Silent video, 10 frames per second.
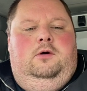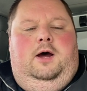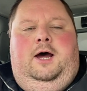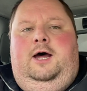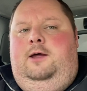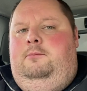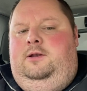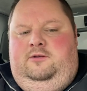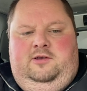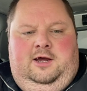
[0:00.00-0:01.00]

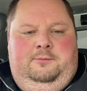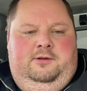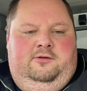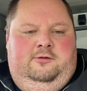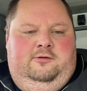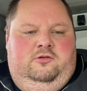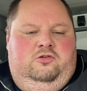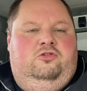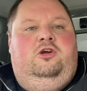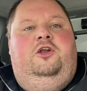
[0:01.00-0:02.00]
and time is
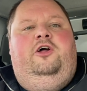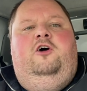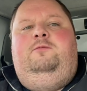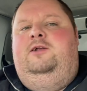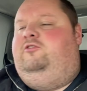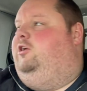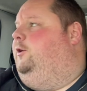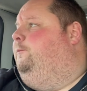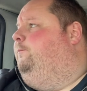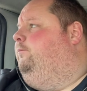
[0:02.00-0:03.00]
just gone 2:30.